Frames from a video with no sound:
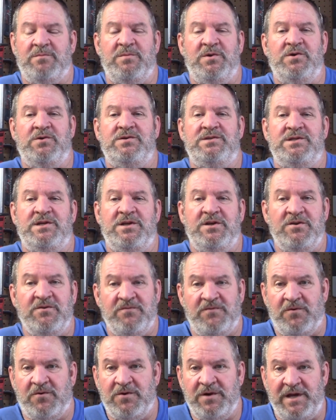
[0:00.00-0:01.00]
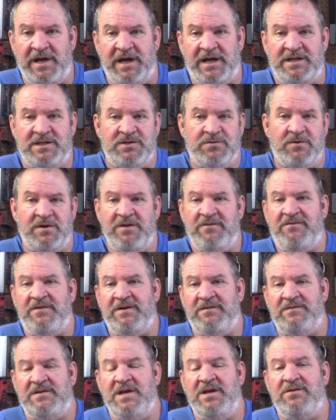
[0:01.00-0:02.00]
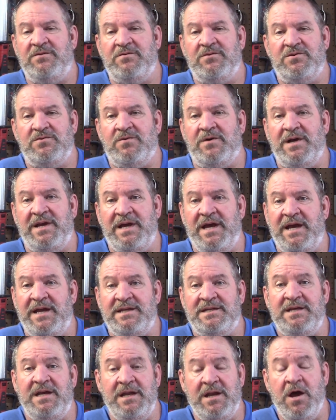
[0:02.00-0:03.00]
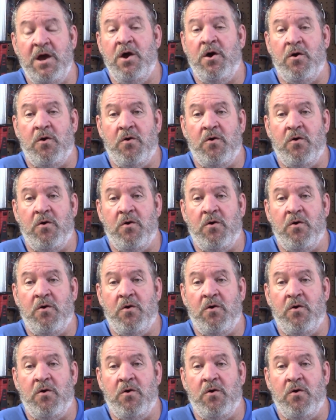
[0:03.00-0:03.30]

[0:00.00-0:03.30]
EcoBoost in your Ford Edge twenty fifteen through twenty eighteen